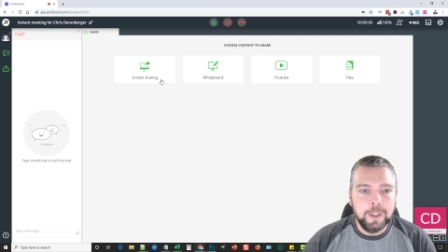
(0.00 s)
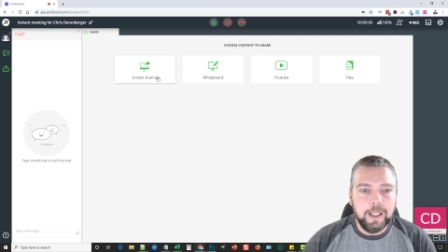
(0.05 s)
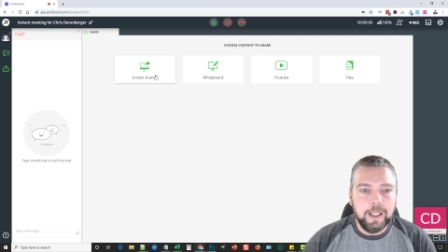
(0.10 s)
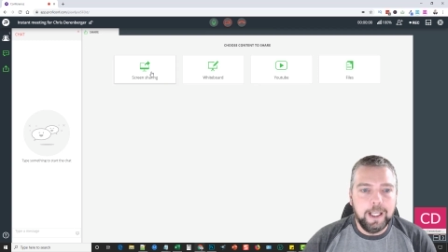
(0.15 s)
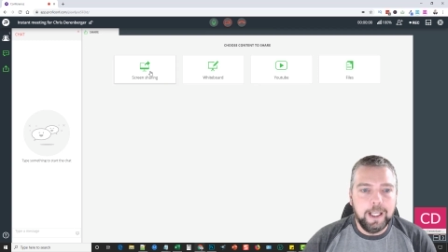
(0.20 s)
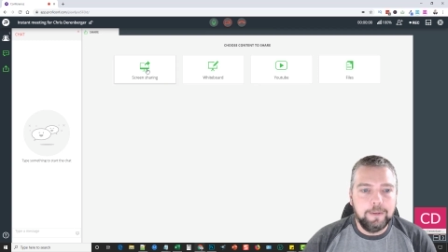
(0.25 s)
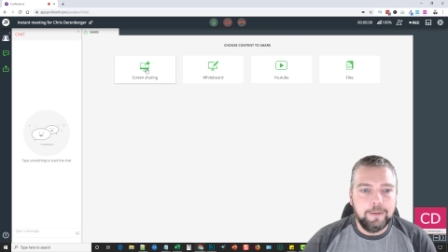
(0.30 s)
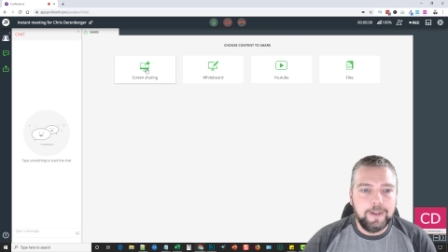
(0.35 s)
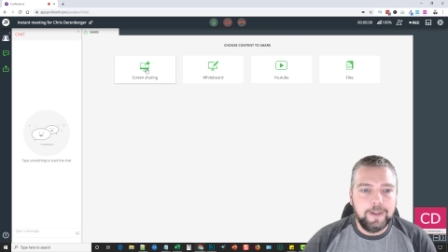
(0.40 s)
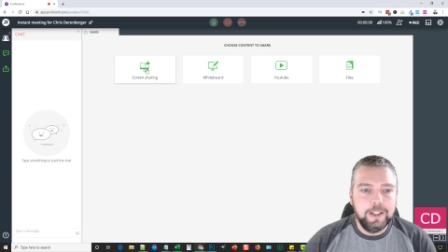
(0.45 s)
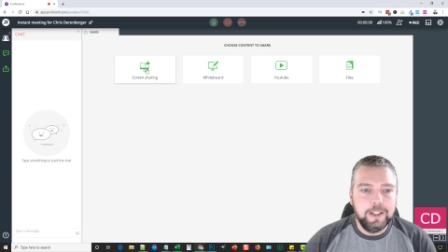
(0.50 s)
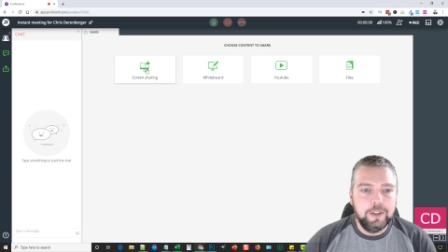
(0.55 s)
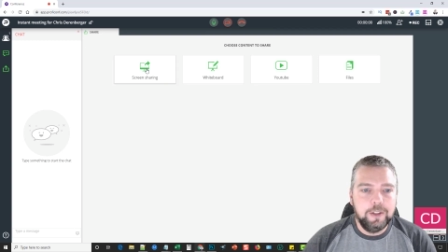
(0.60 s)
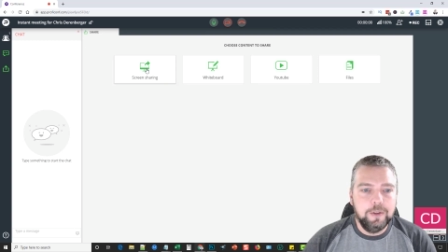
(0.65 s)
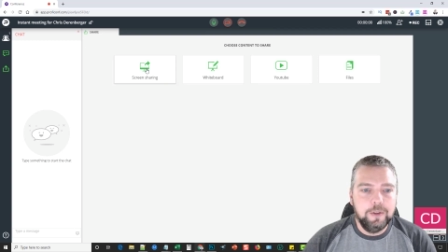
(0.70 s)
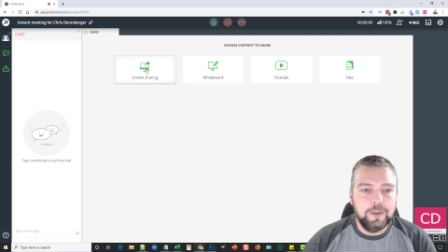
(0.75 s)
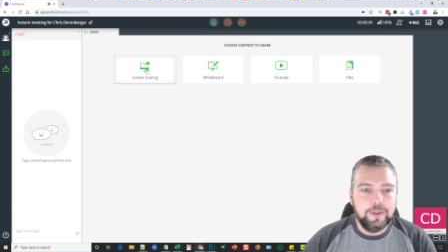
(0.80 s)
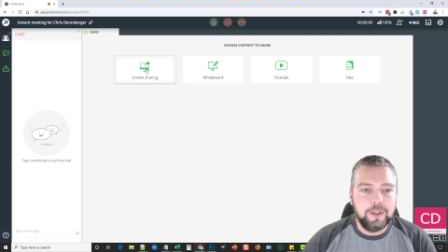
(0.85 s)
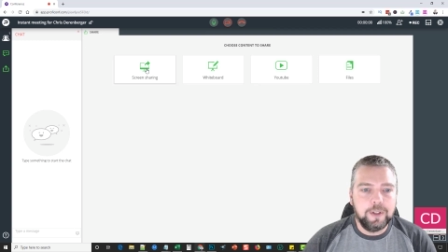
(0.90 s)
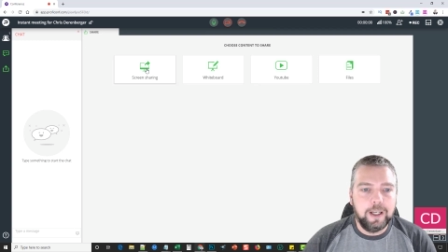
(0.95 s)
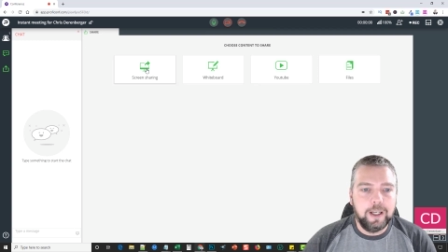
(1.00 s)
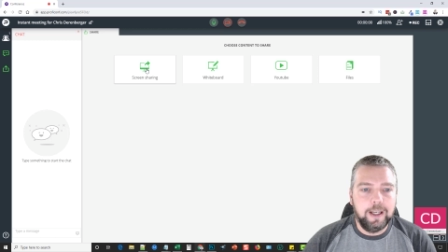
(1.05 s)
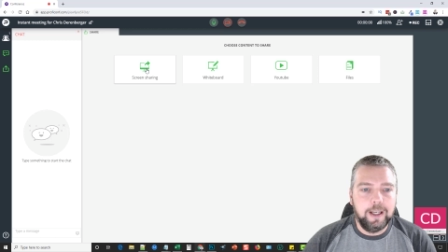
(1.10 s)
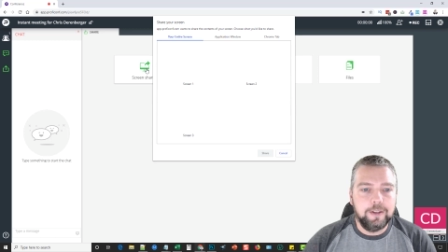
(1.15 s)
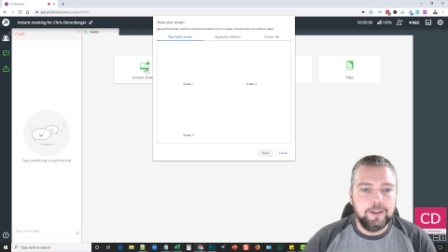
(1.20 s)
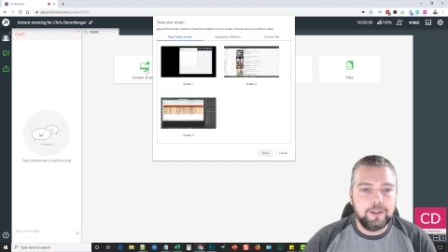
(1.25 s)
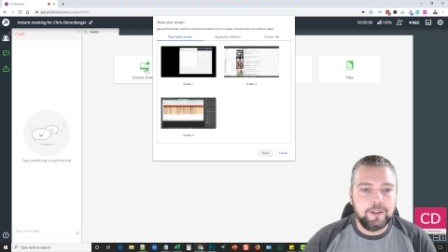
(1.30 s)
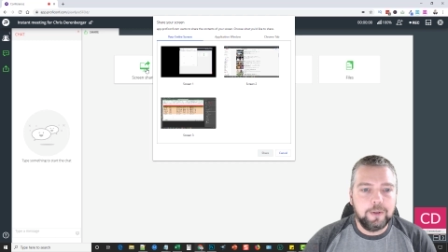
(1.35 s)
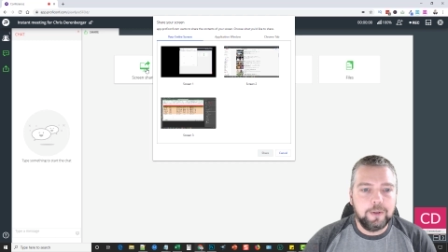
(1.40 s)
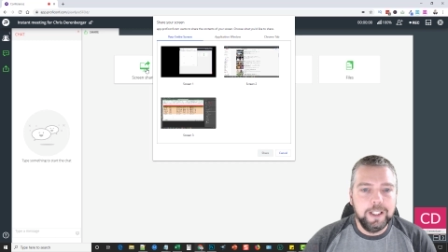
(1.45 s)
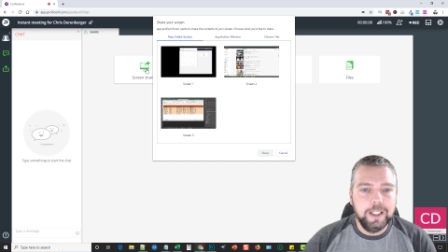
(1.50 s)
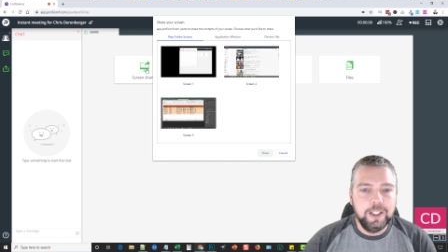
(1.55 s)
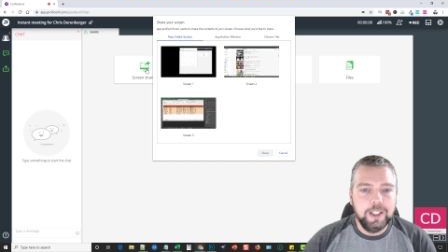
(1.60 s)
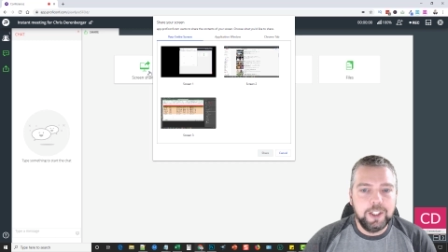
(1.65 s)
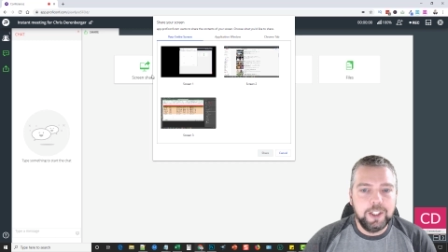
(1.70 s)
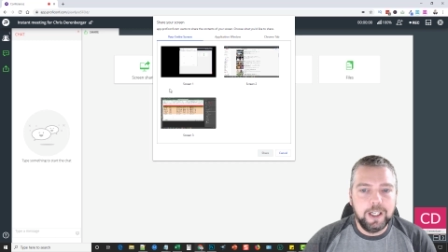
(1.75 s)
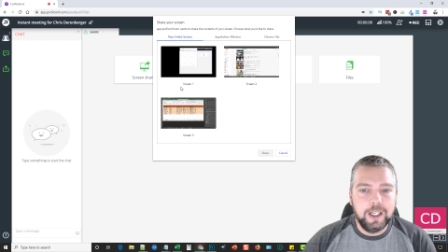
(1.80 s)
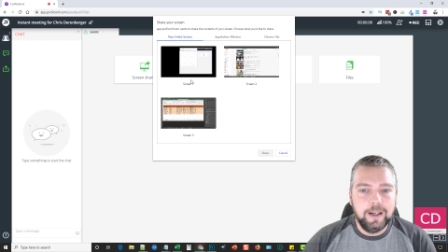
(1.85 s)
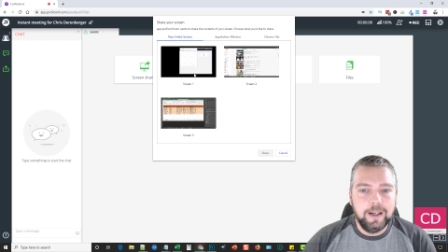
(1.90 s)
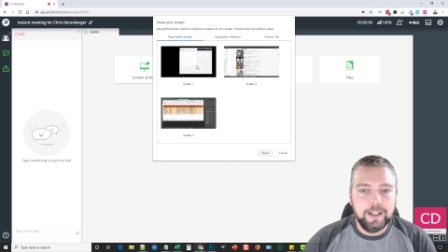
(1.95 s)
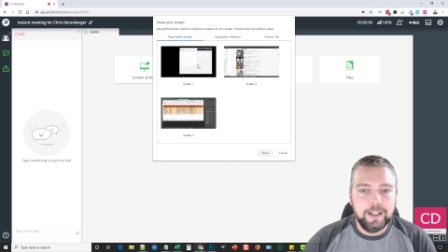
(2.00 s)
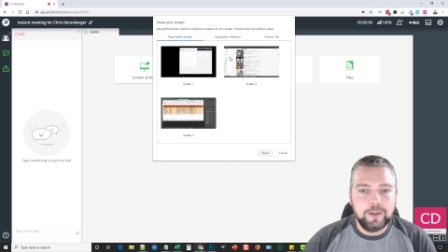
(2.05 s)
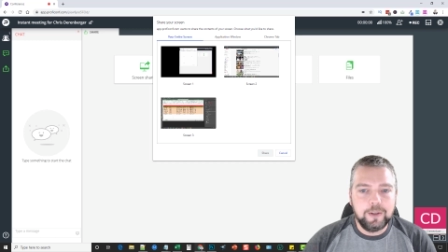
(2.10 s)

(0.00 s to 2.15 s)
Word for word: and if I choose screen sharing,